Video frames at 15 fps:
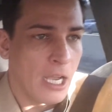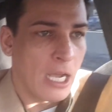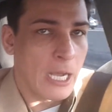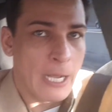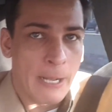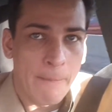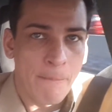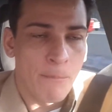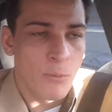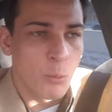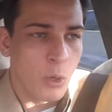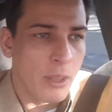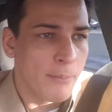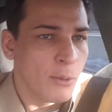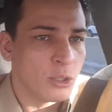um,
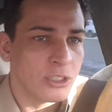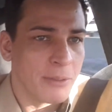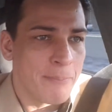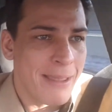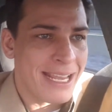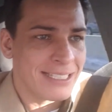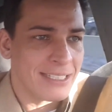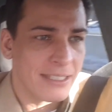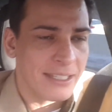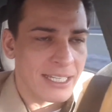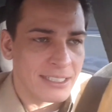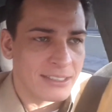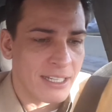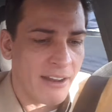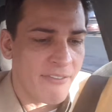one of the most amazing
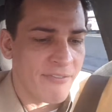things that I